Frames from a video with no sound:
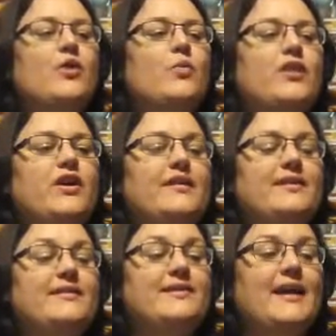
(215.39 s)
will know
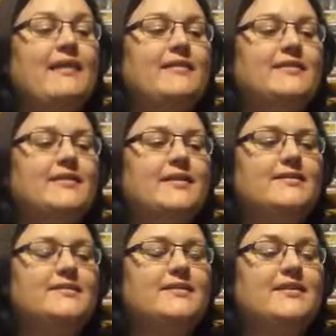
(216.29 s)
that the
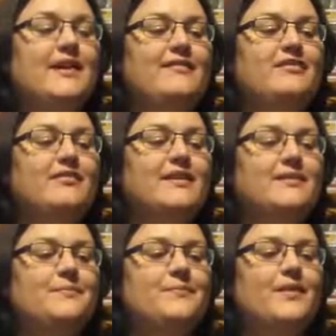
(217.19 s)
character, there's a character in it,